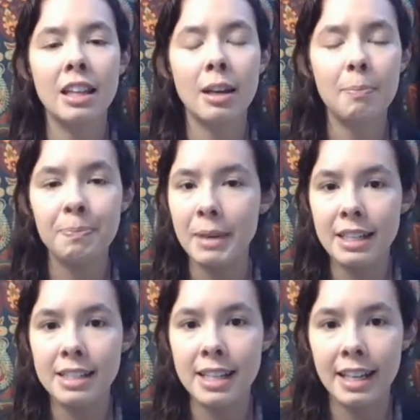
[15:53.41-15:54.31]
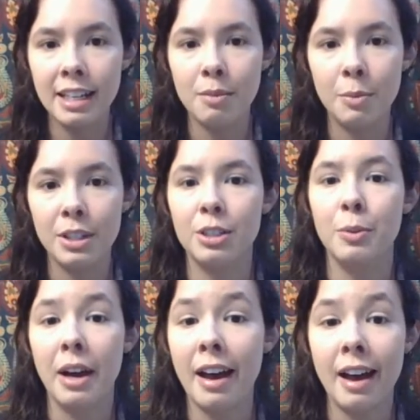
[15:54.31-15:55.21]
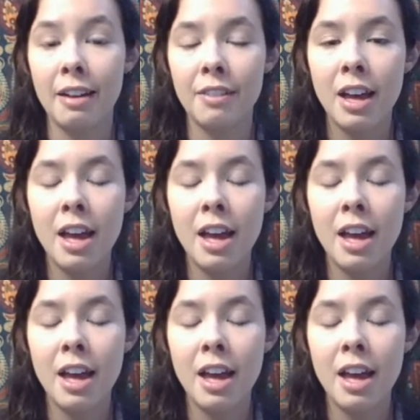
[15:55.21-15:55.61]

like, maintain what you have.